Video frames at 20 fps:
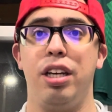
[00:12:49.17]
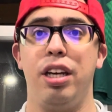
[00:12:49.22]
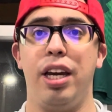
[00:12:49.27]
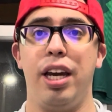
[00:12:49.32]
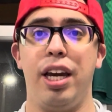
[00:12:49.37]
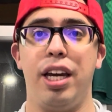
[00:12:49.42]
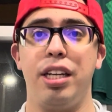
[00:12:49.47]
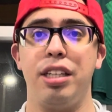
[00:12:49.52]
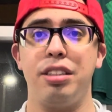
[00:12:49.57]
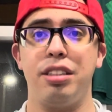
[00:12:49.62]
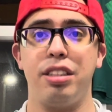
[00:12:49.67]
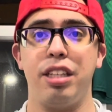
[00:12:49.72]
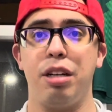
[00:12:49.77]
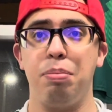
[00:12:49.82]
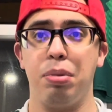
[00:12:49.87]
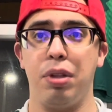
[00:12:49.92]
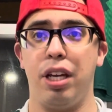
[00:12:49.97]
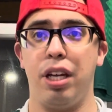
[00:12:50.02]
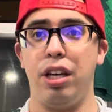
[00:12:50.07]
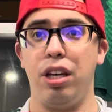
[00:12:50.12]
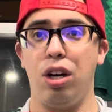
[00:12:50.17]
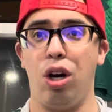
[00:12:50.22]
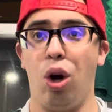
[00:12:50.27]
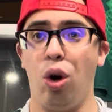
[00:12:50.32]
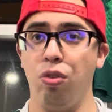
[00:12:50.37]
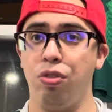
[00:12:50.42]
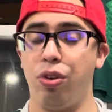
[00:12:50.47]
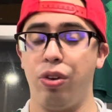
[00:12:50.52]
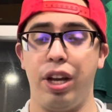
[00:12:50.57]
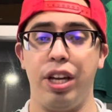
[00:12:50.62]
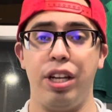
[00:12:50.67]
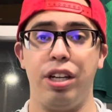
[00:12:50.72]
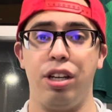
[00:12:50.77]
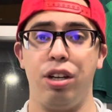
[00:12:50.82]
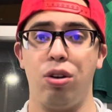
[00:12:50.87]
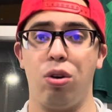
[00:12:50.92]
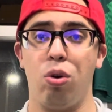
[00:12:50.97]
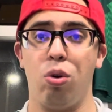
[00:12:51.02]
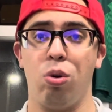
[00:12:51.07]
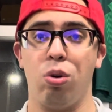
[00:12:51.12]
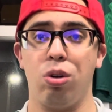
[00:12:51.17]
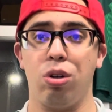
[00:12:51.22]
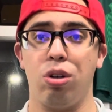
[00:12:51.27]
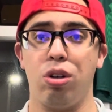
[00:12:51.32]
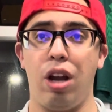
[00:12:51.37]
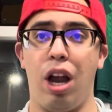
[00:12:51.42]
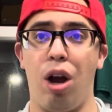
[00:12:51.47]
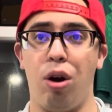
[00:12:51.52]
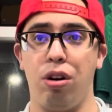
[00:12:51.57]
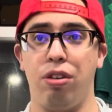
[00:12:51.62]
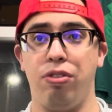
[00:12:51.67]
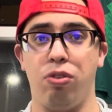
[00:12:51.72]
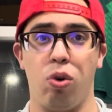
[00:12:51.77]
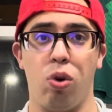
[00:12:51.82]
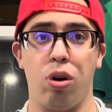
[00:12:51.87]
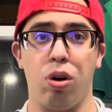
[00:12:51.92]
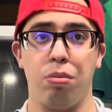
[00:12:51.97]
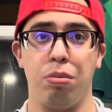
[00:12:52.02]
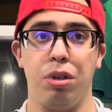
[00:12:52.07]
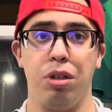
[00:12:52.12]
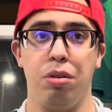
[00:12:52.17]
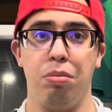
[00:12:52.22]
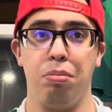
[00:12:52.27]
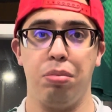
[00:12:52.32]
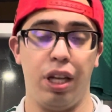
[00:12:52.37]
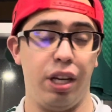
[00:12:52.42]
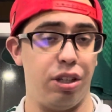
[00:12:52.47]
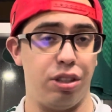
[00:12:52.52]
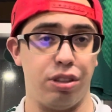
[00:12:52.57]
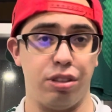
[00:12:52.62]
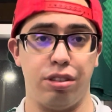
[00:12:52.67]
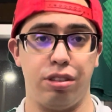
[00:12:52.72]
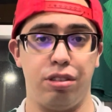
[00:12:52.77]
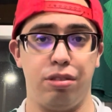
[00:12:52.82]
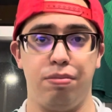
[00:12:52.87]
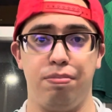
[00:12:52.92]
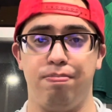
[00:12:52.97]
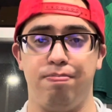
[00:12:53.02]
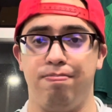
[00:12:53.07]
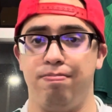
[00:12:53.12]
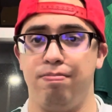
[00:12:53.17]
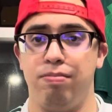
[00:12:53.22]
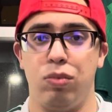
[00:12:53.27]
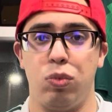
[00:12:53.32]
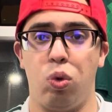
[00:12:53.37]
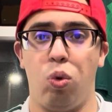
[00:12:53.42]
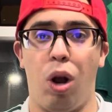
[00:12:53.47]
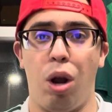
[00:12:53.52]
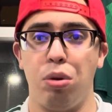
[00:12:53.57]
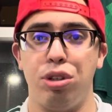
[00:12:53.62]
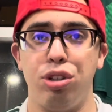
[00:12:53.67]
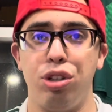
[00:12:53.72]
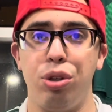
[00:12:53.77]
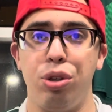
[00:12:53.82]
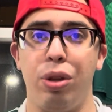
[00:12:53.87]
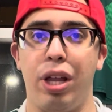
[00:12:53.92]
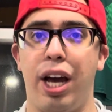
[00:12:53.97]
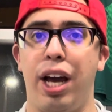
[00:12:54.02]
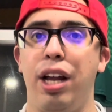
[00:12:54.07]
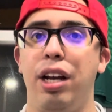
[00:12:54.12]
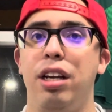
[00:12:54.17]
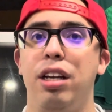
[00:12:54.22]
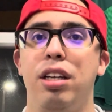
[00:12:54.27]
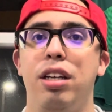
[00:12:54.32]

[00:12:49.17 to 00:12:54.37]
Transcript: and instead play overrated or out of form players? Why would you do that?